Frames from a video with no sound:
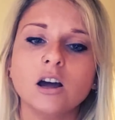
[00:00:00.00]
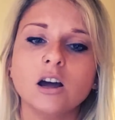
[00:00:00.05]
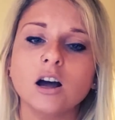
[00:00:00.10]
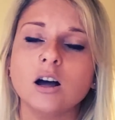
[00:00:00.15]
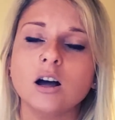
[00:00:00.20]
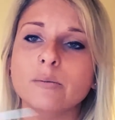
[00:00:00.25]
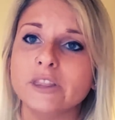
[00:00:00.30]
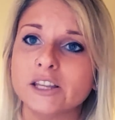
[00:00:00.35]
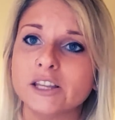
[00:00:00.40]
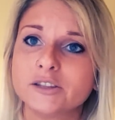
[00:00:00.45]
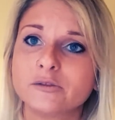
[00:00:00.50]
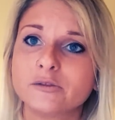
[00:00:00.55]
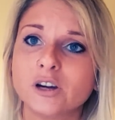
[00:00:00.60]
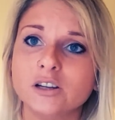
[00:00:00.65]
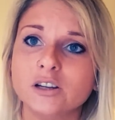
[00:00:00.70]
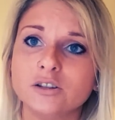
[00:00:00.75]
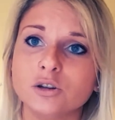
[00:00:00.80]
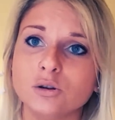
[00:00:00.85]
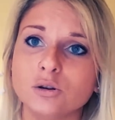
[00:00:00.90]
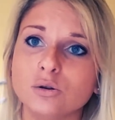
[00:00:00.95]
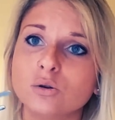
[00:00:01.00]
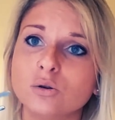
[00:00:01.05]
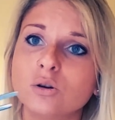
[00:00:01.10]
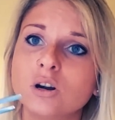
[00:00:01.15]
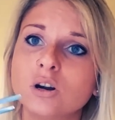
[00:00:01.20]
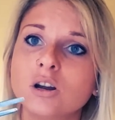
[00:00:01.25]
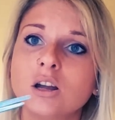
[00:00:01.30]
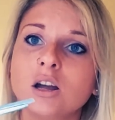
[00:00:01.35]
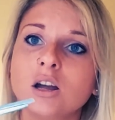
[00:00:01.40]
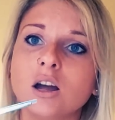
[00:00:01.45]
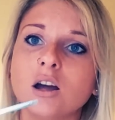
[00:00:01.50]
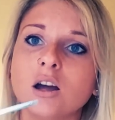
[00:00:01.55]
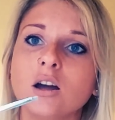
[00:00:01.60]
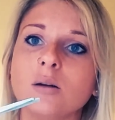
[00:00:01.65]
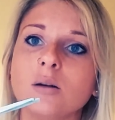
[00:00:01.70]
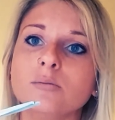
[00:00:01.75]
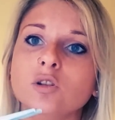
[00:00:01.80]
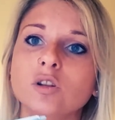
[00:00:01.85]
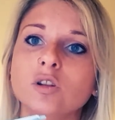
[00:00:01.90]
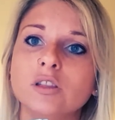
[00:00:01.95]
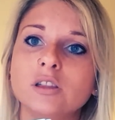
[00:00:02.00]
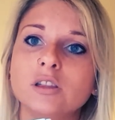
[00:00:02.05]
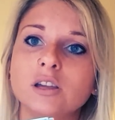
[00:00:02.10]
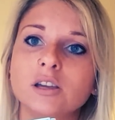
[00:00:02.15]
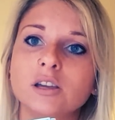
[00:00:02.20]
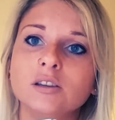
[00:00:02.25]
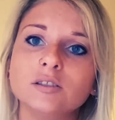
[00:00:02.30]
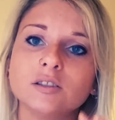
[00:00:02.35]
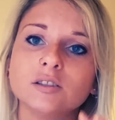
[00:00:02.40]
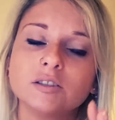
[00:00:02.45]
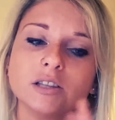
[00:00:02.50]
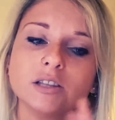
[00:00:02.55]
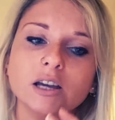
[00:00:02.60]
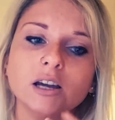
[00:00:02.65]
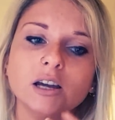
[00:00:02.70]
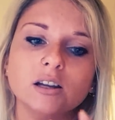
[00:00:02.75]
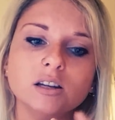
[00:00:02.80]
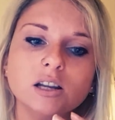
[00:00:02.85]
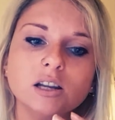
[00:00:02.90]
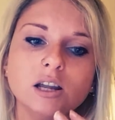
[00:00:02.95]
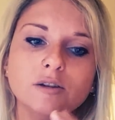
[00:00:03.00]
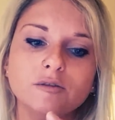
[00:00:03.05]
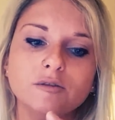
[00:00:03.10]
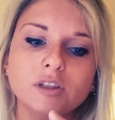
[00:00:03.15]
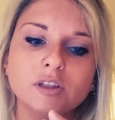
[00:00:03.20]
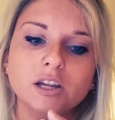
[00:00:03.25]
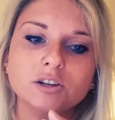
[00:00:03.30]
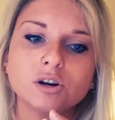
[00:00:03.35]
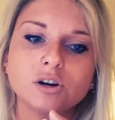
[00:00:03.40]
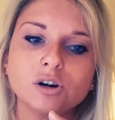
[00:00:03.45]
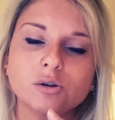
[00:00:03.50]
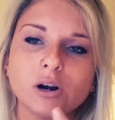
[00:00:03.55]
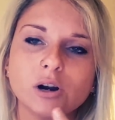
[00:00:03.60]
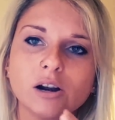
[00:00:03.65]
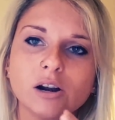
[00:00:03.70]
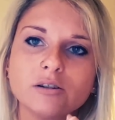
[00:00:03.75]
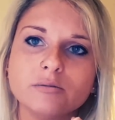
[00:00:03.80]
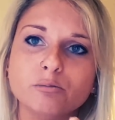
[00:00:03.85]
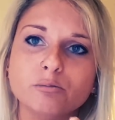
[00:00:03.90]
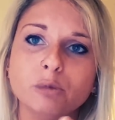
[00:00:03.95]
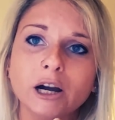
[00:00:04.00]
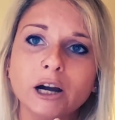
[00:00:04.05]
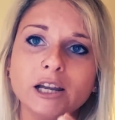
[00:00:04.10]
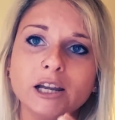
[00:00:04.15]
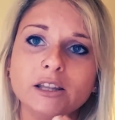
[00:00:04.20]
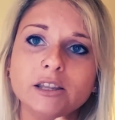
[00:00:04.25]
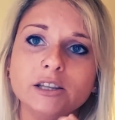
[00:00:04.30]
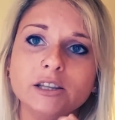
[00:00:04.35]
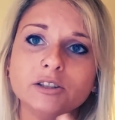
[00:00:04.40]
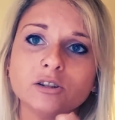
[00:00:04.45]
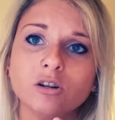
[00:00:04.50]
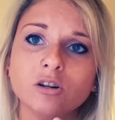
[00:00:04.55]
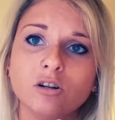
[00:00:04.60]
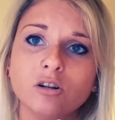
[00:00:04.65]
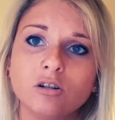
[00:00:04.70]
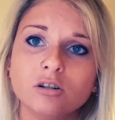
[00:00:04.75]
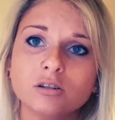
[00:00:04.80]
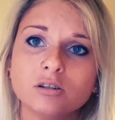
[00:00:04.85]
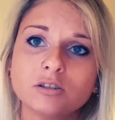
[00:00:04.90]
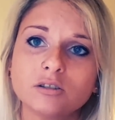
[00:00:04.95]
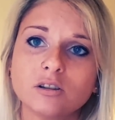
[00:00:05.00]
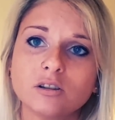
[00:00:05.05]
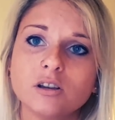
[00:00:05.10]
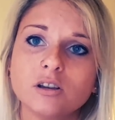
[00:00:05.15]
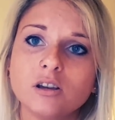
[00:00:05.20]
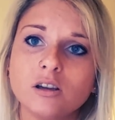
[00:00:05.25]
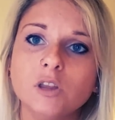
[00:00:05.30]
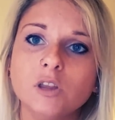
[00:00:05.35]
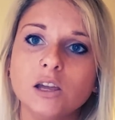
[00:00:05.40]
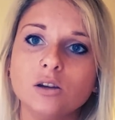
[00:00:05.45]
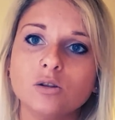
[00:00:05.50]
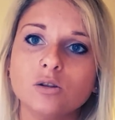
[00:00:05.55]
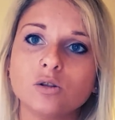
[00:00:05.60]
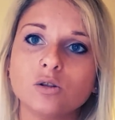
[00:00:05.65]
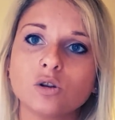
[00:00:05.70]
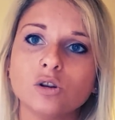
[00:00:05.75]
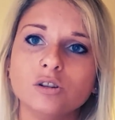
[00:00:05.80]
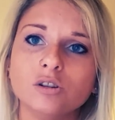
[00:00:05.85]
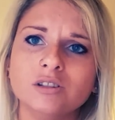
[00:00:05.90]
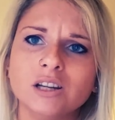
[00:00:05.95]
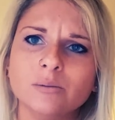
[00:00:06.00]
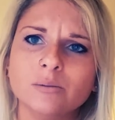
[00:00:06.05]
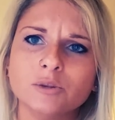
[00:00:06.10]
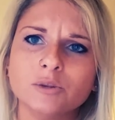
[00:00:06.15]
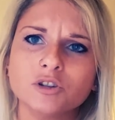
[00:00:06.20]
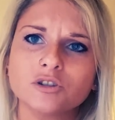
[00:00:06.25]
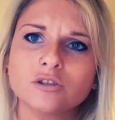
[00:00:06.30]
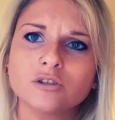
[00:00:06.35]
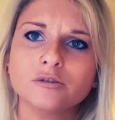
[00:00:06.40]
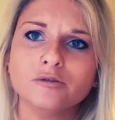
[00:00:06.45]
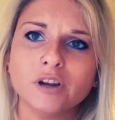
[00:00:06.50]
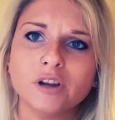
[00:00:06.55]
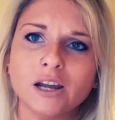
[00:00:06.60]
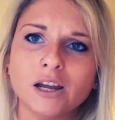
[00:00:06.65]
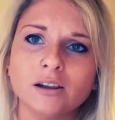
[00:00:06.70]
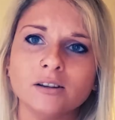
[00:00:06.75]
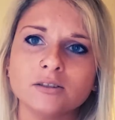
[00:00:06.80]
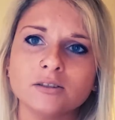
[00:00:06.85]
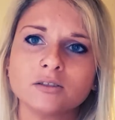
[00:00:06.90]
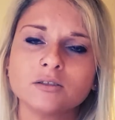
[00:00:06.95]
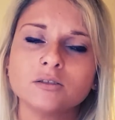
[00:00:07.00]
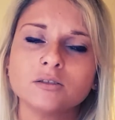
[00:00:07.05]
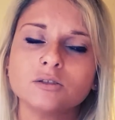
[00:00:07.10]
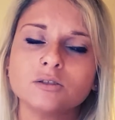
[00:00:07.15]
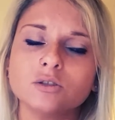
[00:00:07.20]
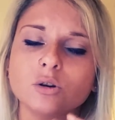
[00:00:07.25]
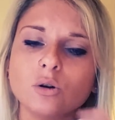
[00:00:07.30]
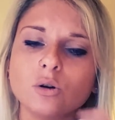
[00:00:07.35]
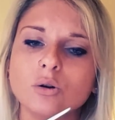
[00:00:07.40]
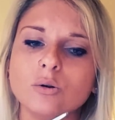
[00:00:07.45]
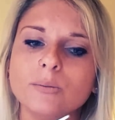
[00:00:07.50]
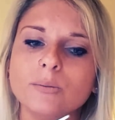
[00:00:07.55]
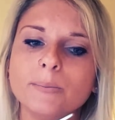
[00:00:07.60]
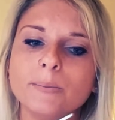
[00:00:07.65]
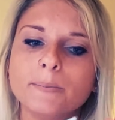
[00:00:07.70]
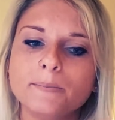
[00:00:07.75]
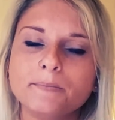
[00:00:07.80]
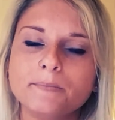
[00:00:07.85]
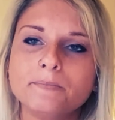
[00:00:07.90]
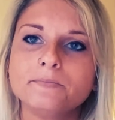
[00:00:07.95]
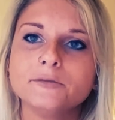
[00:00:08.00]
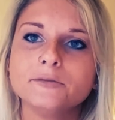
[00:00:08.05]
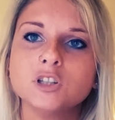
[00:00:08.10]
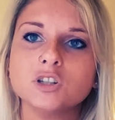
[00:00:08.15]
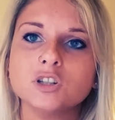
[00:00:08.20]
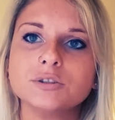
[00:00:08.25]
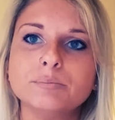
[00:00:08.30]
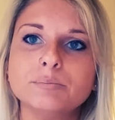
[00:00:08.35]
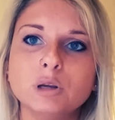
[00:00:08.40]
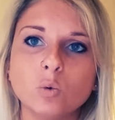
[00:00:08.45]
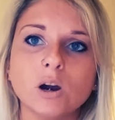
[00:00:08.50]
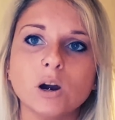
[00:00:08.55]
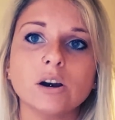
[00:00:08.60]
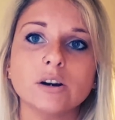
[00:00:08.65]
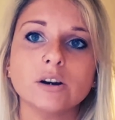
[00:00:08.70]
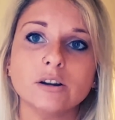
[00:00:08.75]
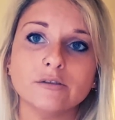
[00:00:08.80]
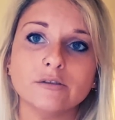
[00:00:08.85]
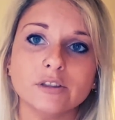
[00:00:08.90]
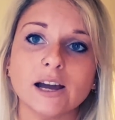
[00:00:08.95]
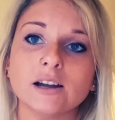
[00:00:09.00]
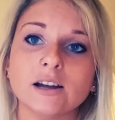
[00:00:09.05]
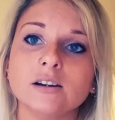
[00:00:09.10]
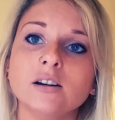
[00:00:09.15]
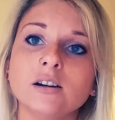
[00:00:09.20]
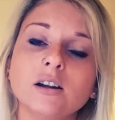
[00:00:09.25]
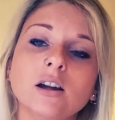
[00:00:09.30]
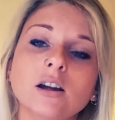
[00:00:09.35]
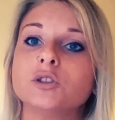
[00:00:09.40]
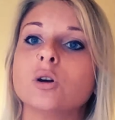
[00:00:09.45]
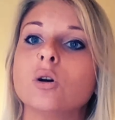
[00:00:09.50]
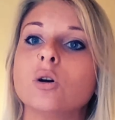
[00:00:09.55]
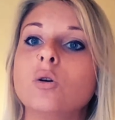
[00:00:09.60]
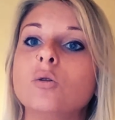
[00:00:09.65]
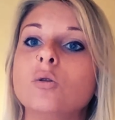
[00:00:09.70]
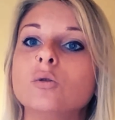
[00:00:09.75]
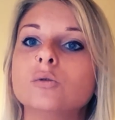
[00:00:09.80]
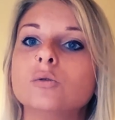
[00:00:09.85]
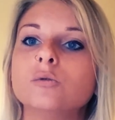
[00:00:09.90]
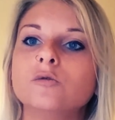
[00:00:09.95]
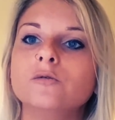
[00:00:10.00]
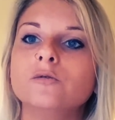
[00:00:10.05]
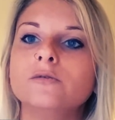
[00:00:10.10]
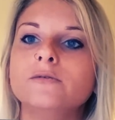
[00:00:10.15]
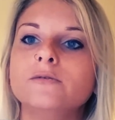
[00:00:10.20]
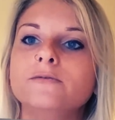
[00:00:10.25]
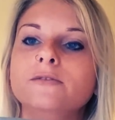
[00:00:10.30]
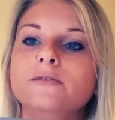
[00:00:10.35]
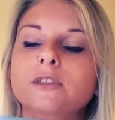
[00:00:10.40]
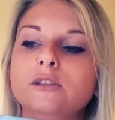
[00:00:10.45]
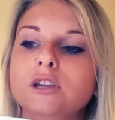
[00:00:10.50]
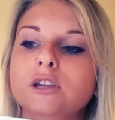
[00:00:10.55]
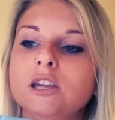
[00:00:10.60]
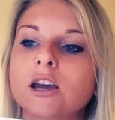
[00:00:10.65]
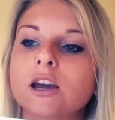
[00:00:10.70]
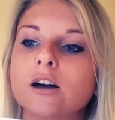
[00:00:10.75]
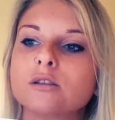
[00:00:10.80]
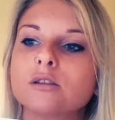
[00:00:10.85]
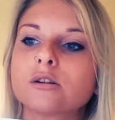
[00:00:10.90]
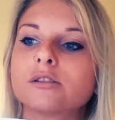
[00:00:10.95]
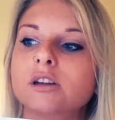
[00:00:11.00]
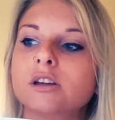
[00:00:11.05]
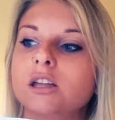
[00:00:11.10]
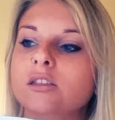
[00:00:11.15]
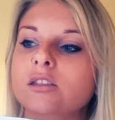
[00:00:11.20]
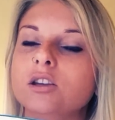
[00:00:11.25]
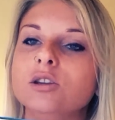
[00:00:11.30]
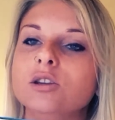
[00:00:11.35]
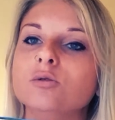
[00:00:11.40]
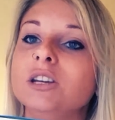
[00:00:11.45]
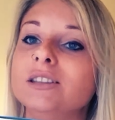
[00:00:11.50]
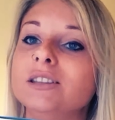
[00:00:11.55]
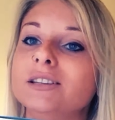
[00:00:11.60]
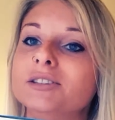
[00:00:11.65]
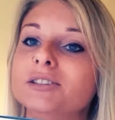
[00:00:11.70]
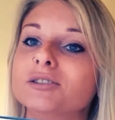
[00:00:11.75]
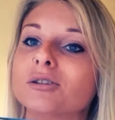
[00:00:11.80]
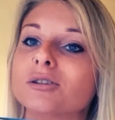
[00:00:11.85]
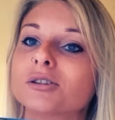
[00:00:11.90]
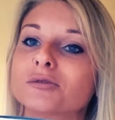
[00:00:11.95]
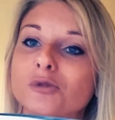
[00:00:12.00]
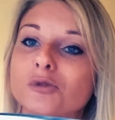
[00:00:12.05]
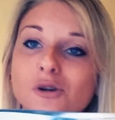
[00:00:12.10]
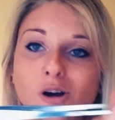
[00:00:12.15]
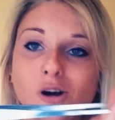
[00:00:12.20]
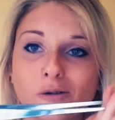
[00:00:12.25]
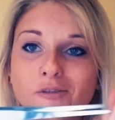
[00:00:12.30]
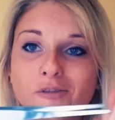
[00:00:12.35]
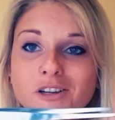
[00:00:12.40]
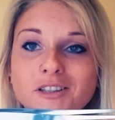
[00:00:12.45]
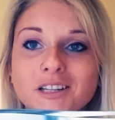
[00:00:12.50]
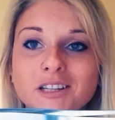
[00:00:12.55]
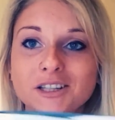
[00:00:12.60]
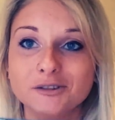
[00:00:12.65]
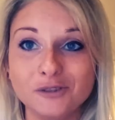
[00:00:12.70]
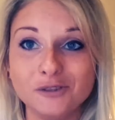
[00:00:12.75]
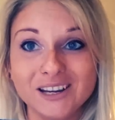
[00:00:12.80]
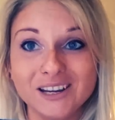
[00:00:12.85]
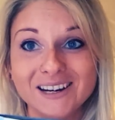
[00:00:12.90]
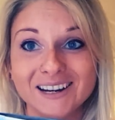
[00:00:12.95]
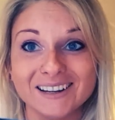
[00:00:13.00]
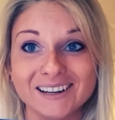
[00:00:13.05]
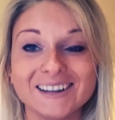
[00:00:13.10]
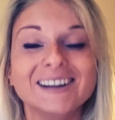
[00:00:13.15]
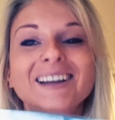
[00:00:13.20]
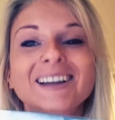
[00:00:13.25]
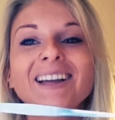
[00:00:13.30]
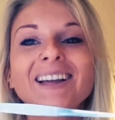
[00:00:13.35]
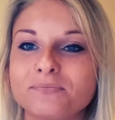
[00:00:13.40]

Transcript: That's fine too. The only thing is that if they turn around and bite these tongs, they could damage their fangs. So just be wary of that. So the other thing that you need these tongs for, obviously, is feeding.